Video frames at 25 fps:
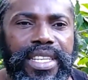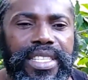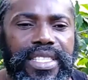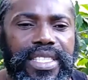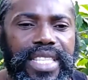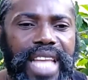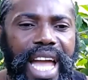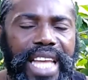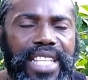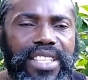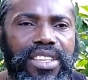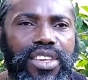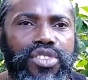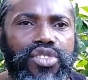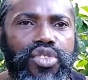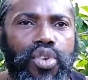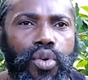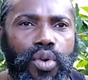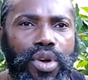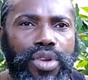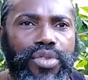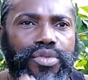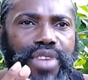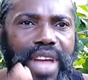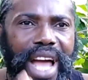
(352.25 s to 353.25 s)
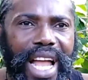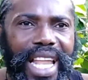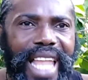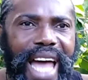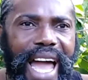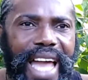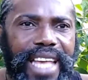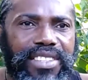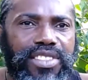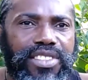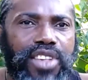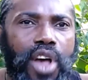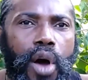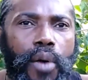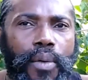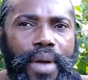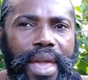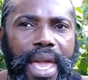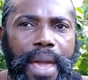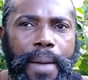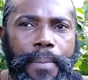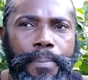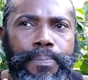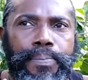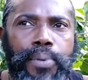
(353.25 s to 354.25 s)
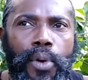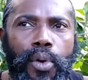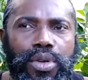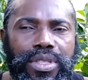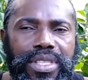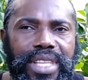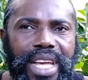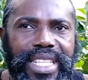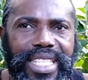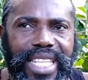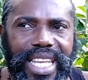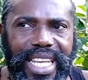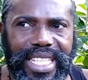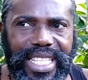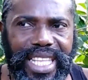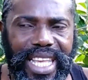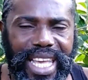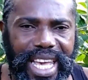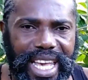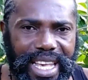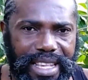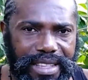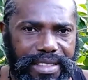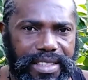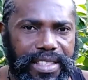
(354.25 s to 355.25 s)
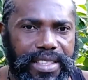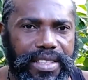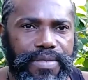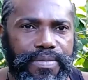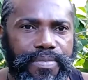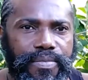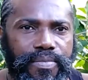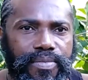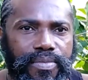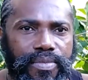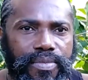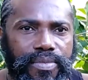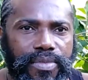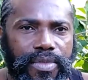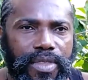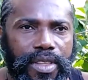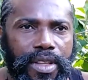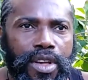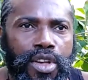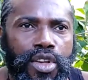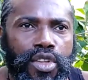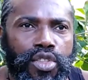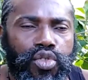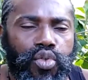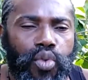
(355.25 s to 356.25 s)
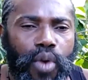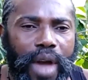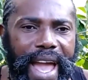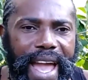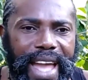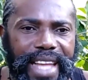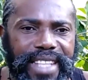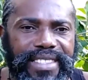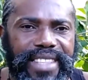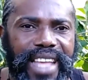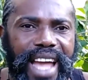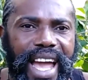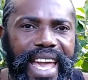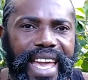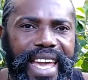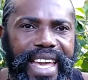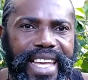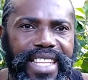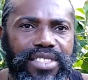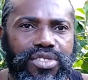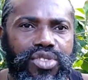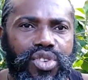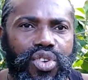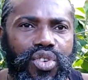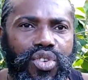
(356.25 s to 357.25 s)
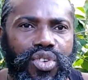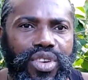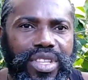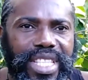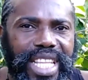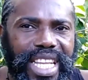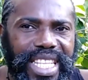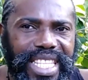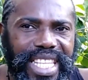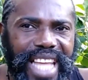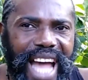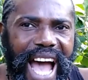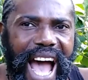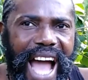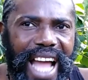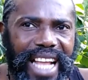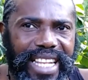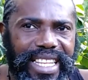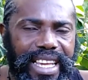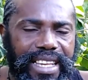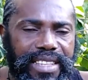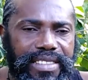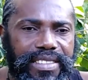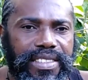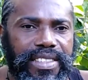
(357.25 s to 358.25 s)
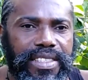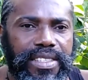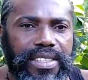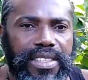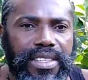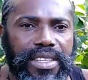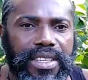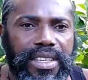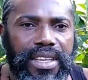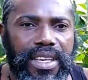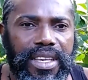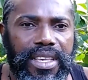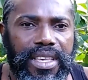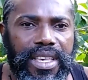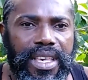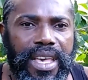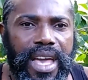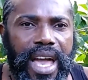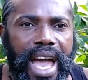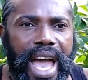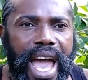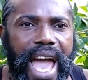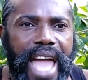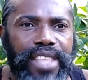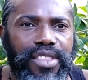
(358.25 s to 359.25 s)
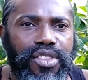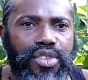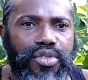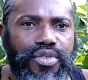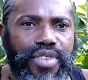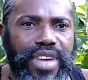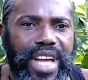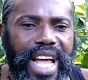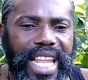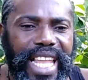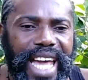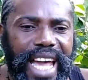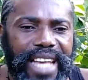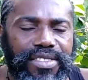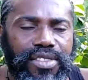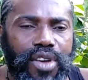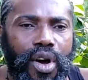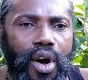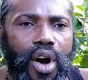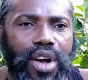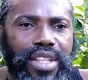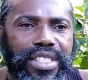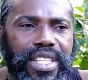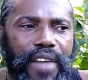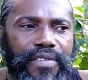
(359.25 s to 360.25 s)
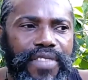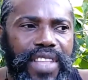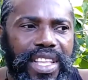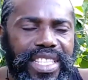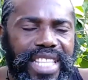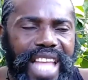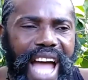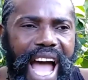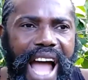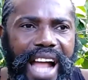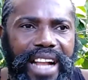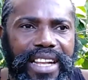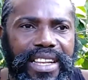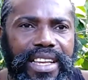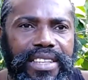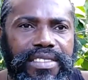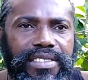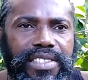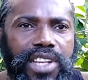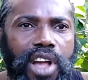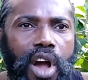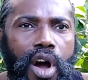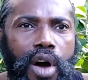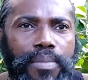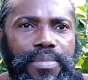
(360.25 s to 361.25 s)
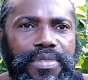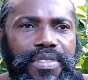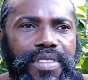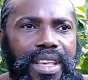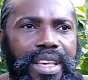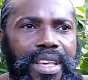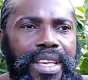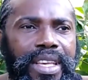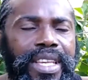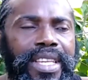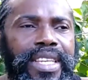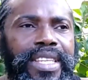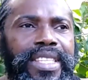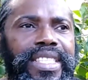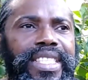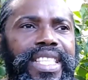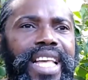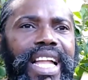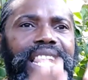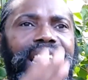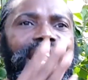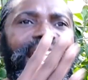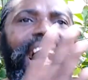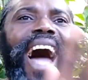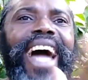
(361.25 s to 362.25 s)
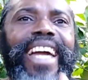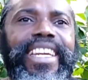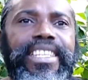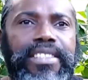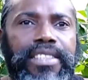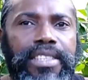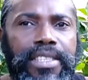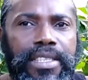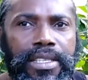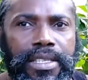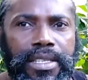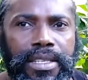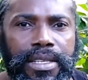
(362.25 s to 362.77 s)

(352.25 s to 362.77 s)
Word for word: then you would realize how important it is to enter into the darkness. And you realize out of the darkness comes the light.